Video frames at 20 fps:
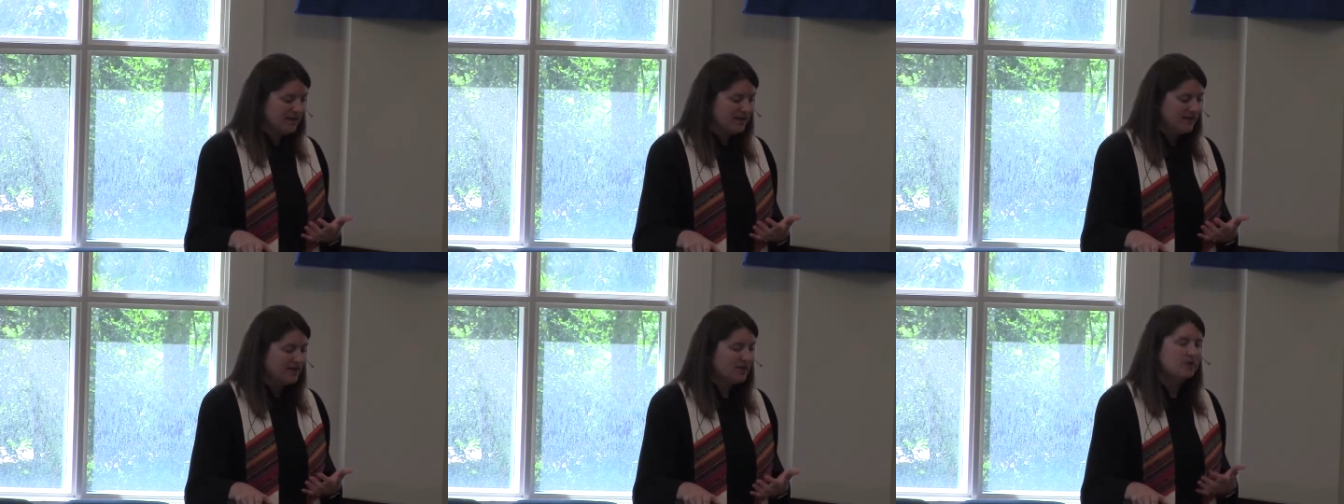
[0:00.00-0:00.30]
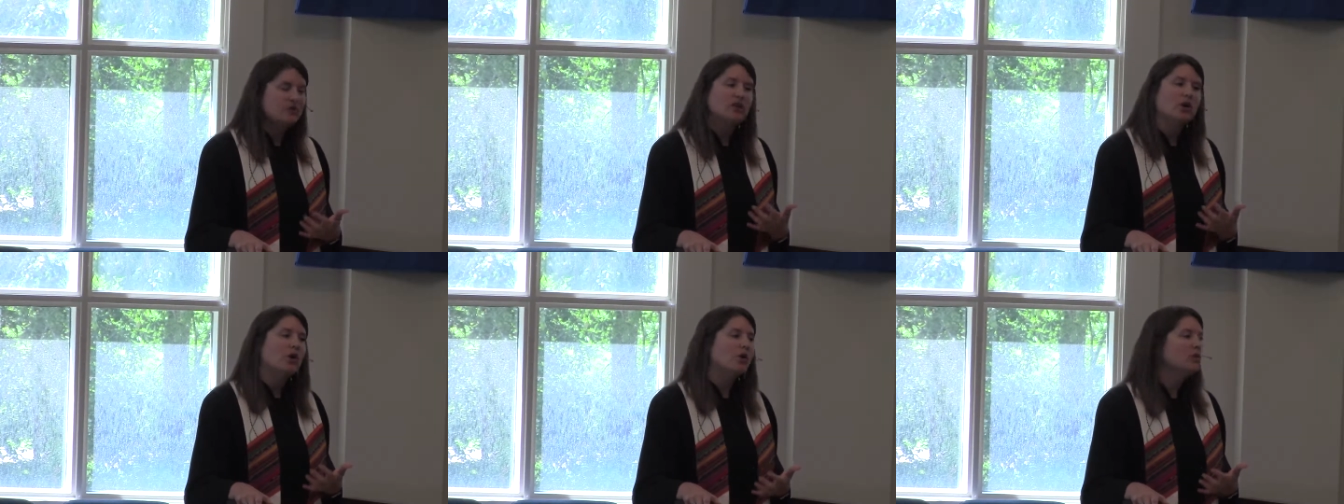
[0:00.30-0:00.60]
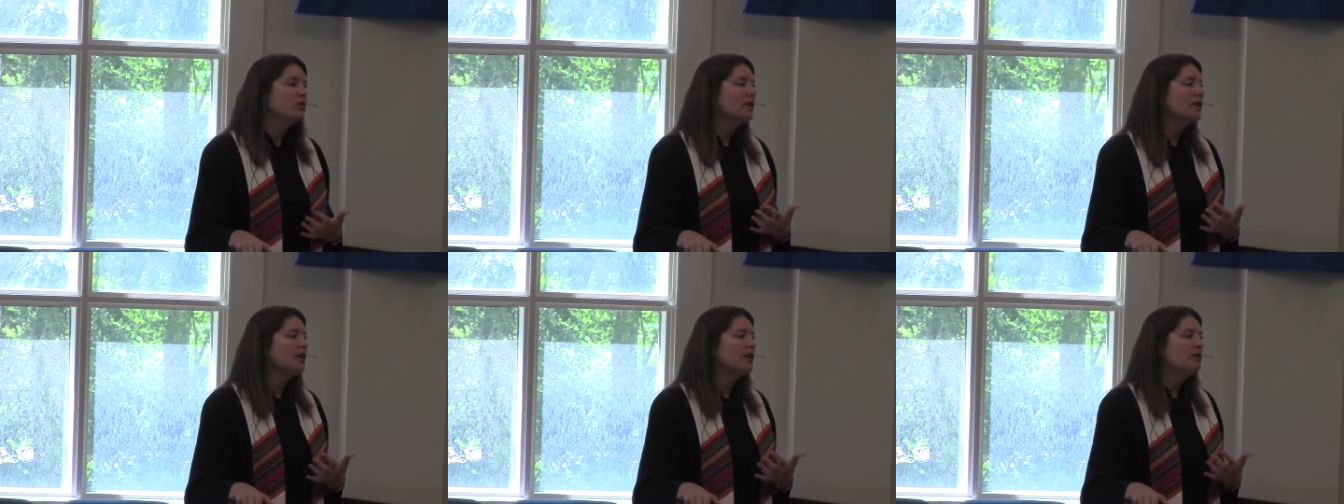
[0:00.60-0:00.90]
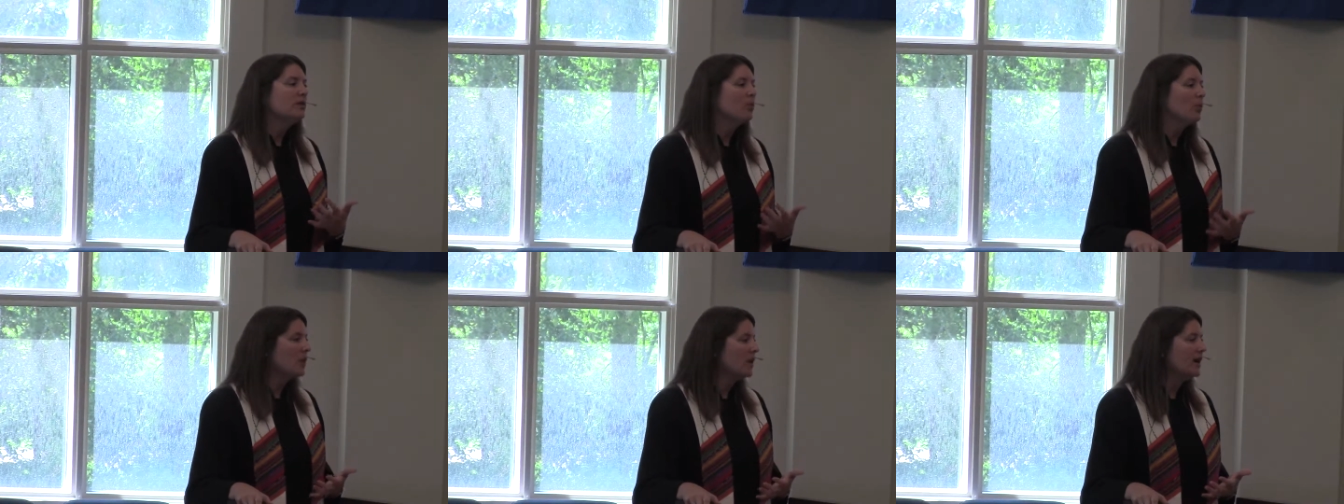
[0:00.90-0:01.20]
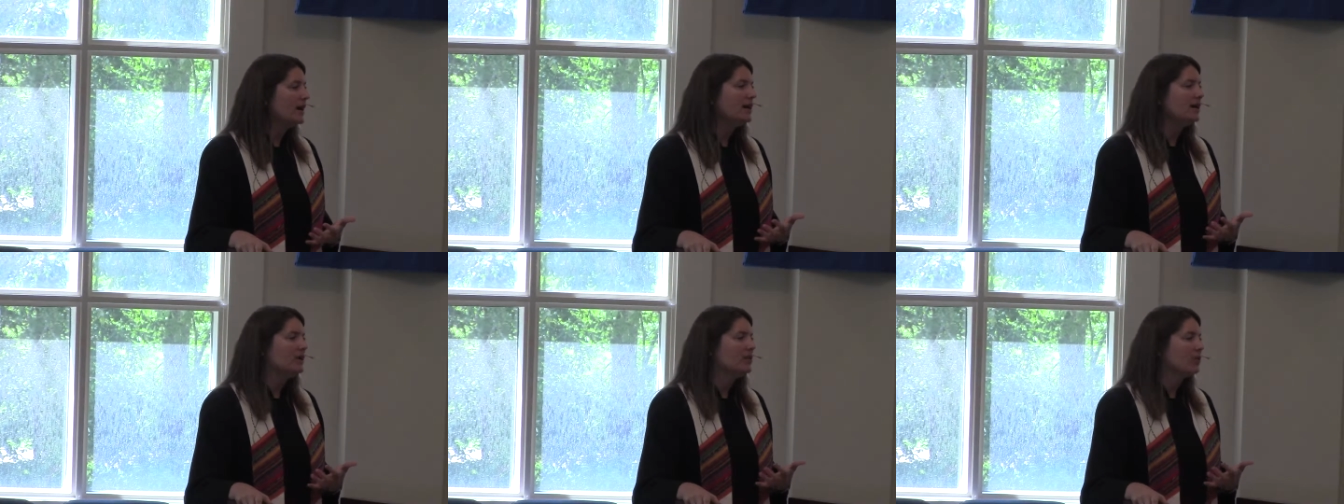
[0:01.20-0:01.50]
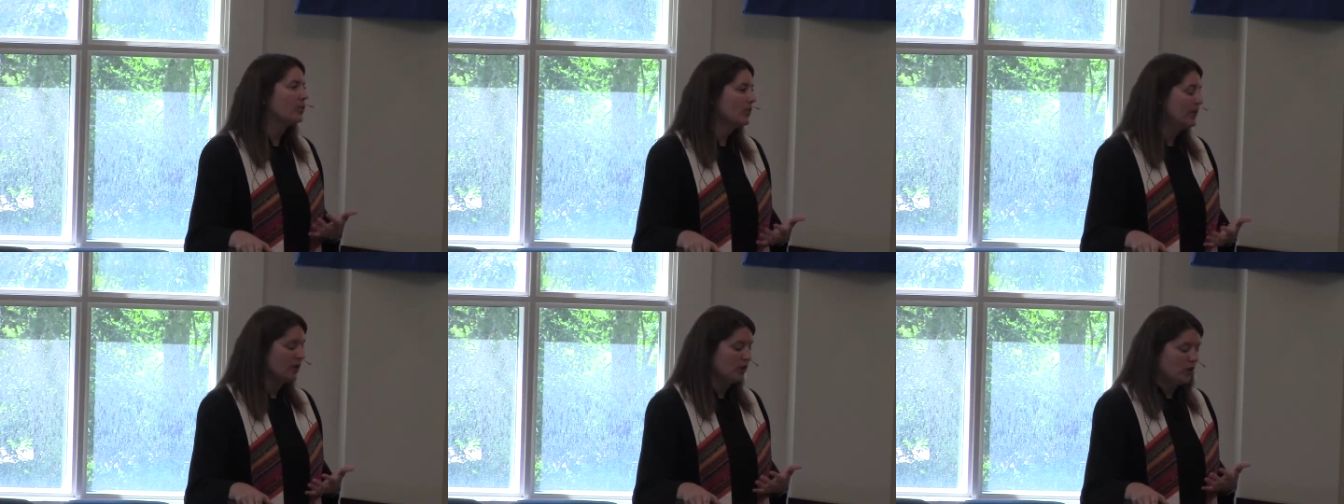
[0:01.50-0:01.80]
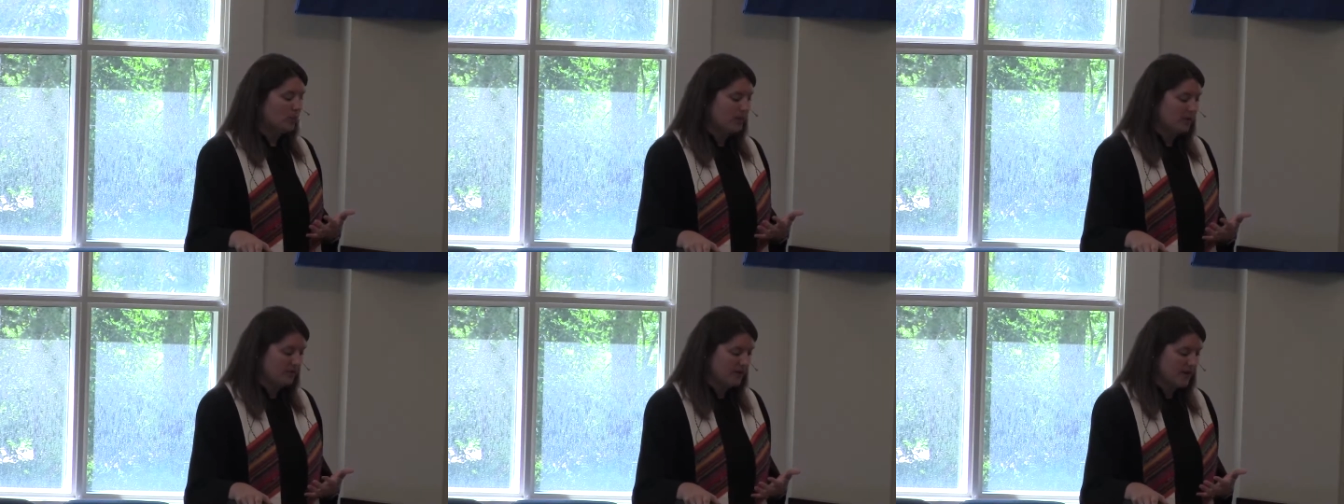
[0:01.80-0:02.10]
there's only one real
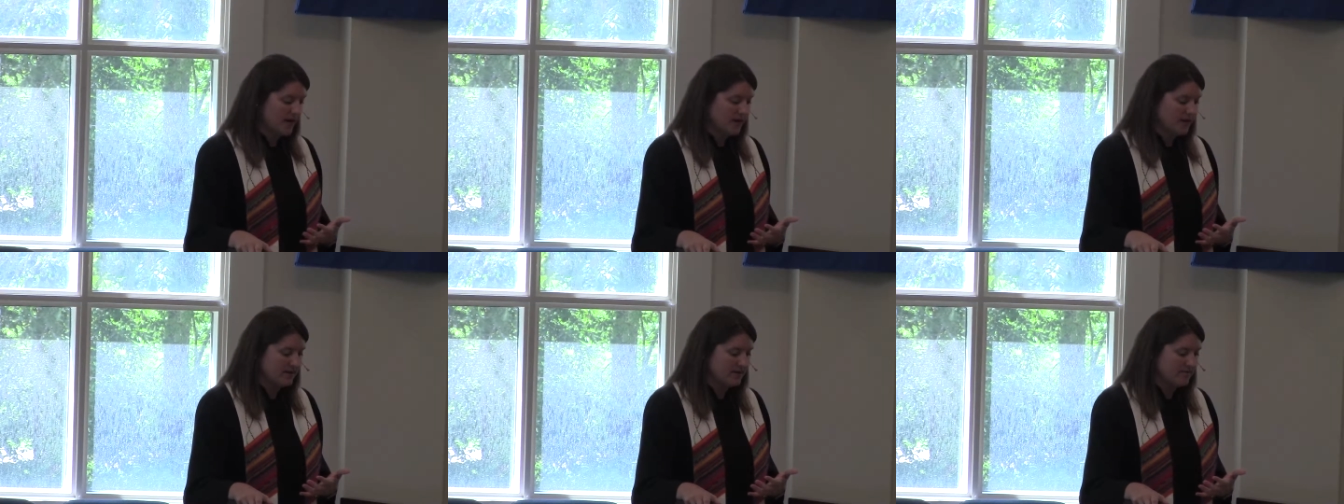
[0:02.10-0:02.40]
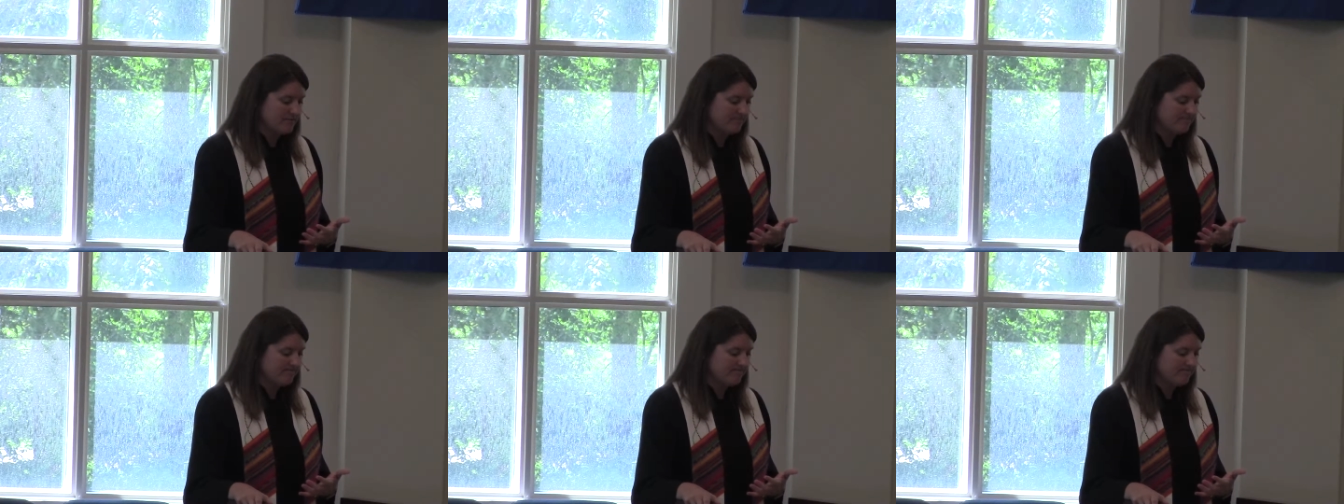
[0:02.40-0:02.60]
provider,